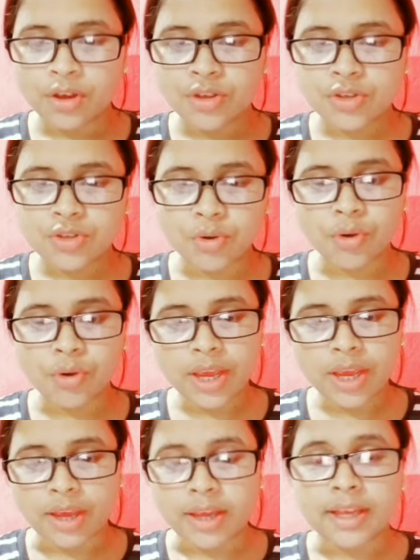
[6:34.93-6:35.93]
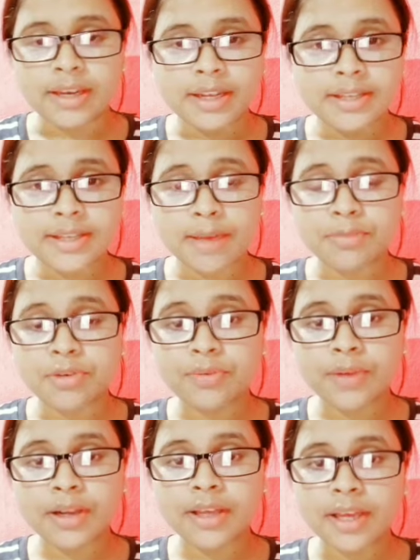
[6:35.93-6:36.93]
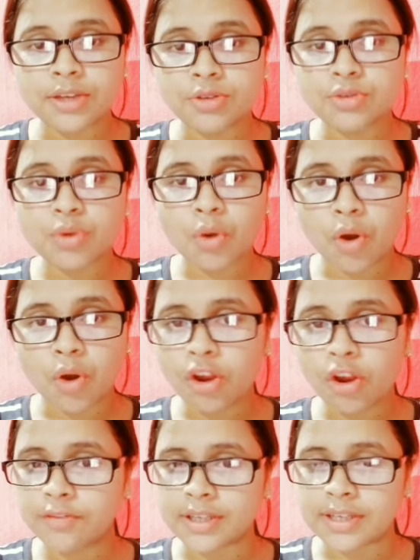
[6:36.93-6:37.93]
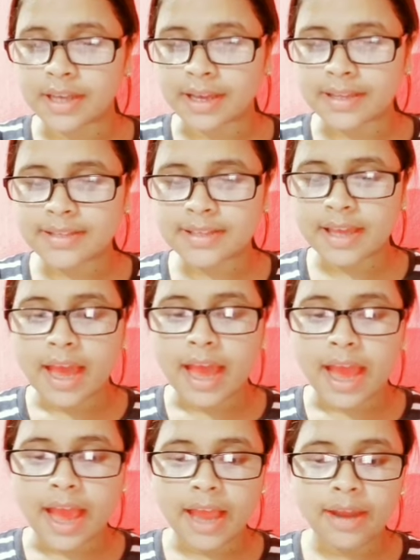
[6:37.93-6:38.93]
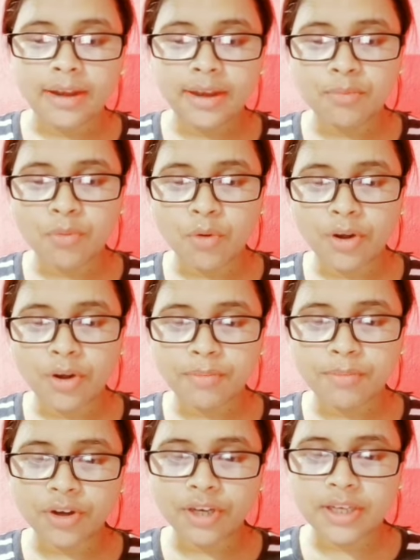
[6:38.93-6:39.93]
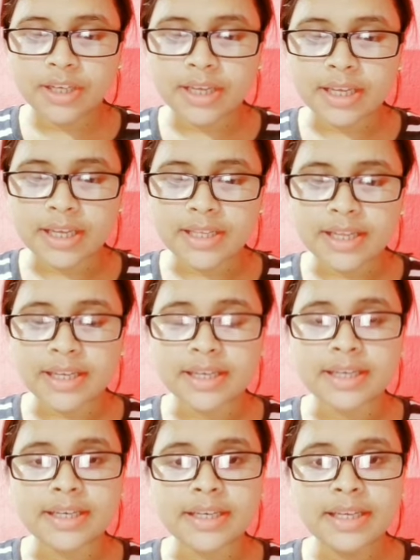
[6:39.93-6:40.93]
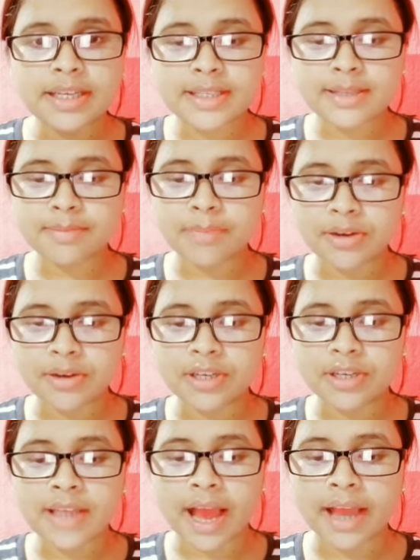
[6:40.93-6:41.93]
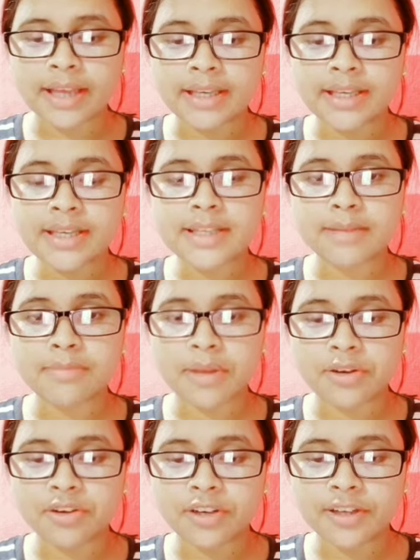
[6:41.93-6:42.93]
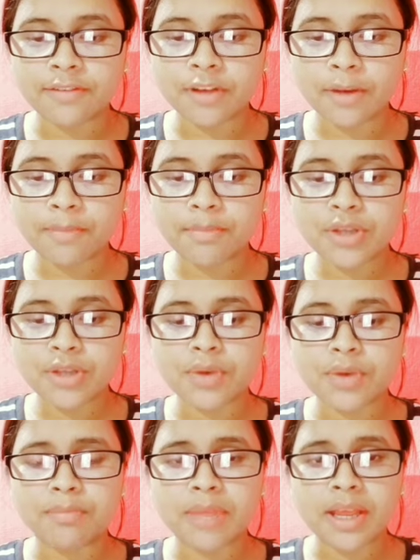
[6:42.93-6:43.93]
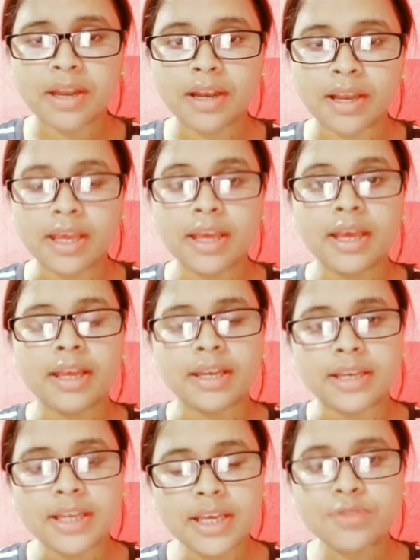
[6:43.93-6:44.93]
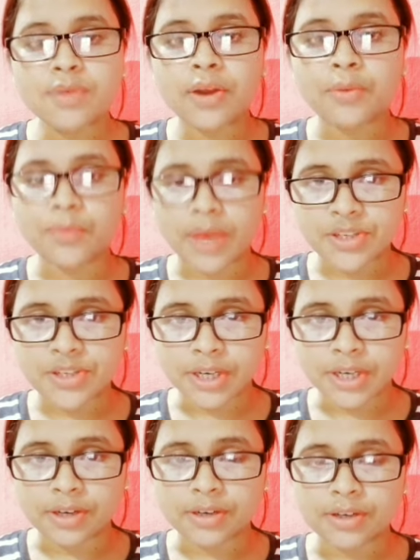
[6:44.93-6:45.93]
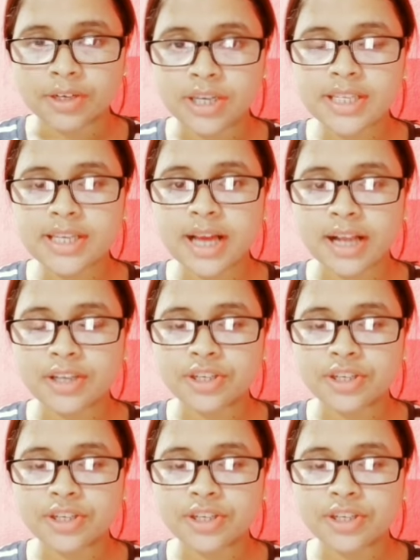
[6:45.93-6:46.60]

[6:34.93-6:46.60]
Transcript: So okay, in this chapter we will get to know all of the things. And the more important thing is that these ideas and material developments were mainly, these were Western, these